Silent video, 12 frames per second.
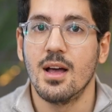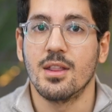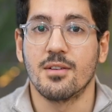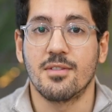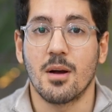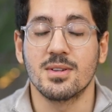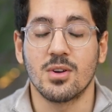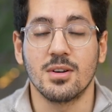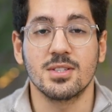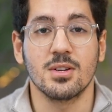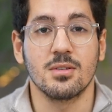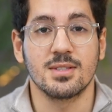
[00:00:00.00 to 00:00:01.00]
The farm is
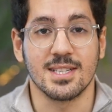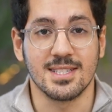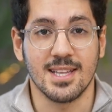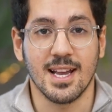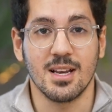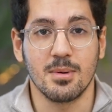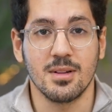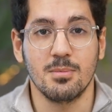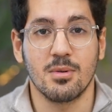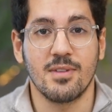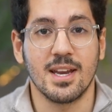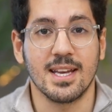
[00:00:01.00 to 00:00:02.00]
also sustainable,
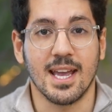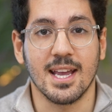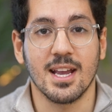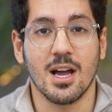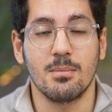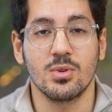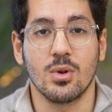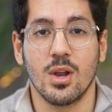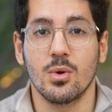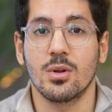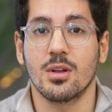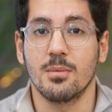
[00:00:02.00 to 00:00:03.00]
providing income to
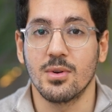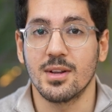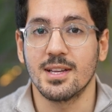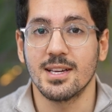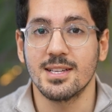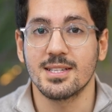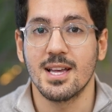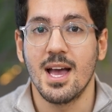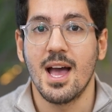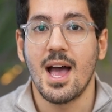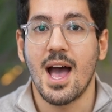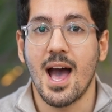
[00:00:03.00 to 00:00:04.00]
local communities
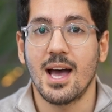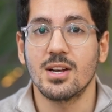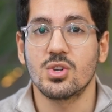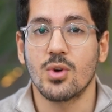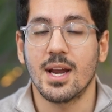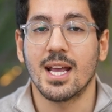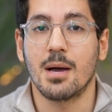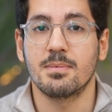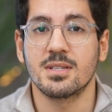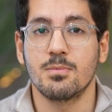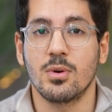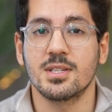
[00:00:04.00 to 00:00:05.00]
and training up
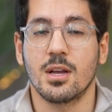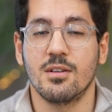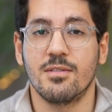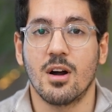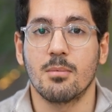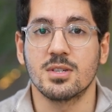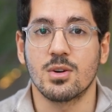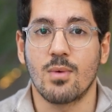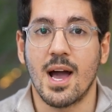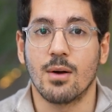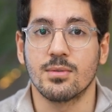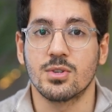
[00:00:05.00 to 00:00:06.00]
small-scale farmers
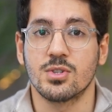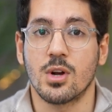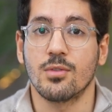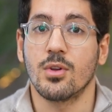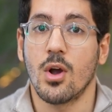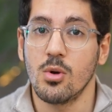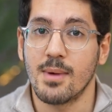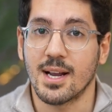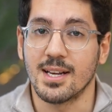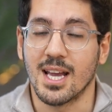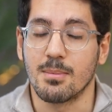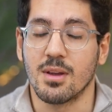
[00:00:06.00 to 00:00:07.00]
around to start their own
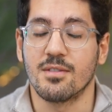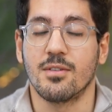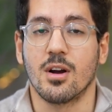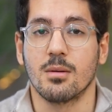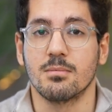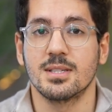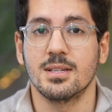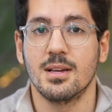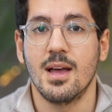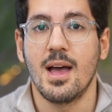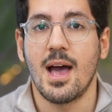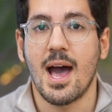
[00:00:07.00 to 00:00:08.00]
macadamia farms,
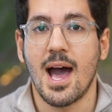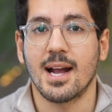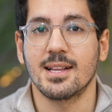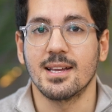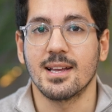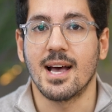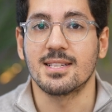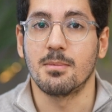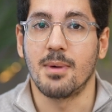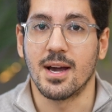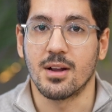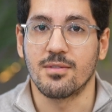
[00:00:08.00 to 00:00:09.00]
acting as a
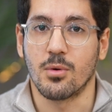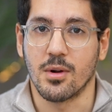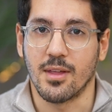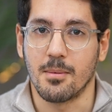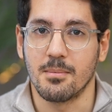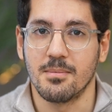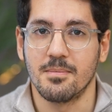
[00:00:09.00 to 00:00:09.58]
buyer for them.